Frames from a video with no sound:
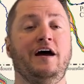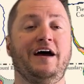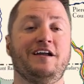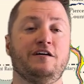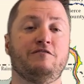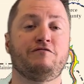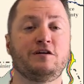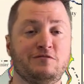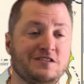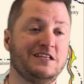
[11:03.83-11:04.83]
at a
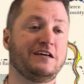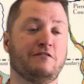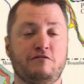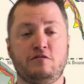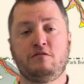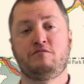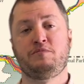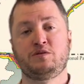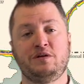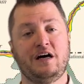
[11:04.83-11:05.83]
frequency interval of
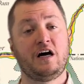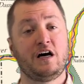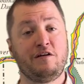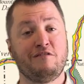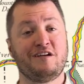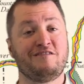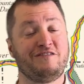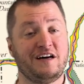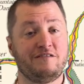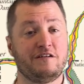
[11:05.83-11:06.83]
between 100 and
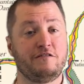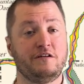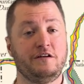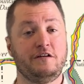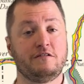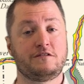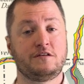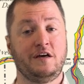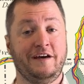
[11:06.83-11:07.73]
500 years.